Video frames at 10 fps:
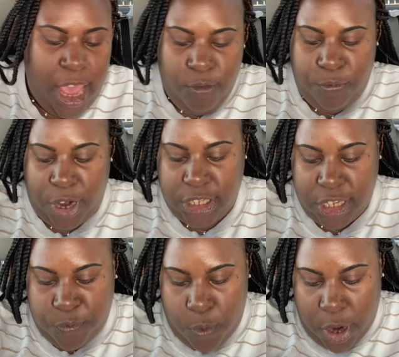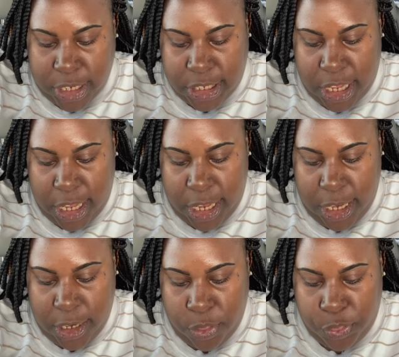verses
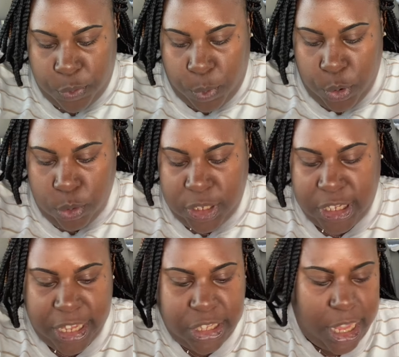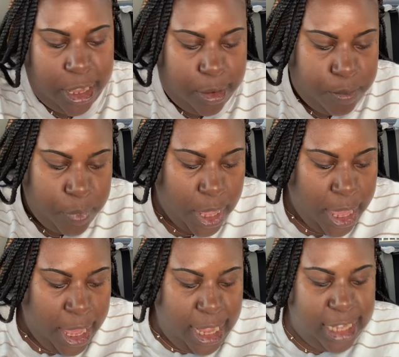14 through 16,
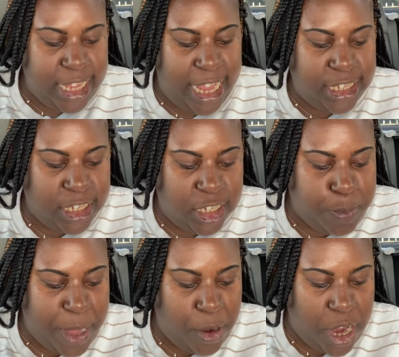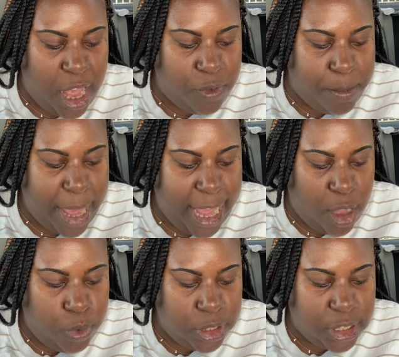it says, the spirit of a
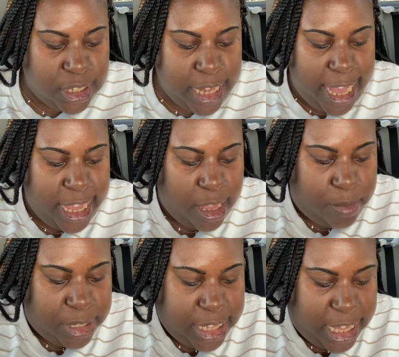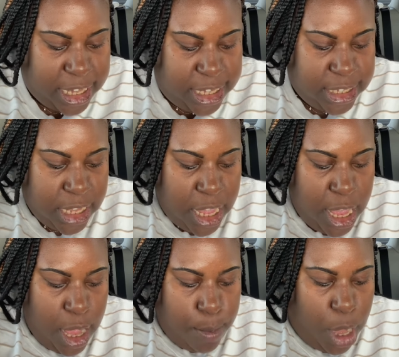man will sustain him in sickness,
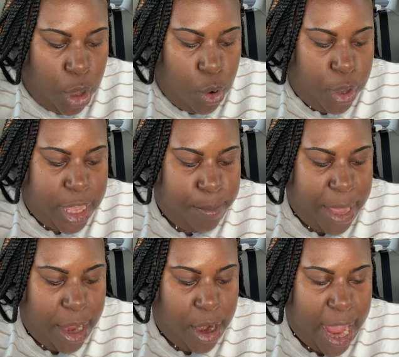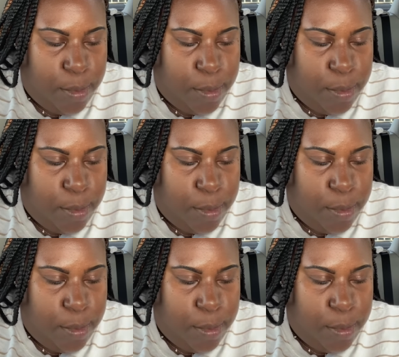but who can bear a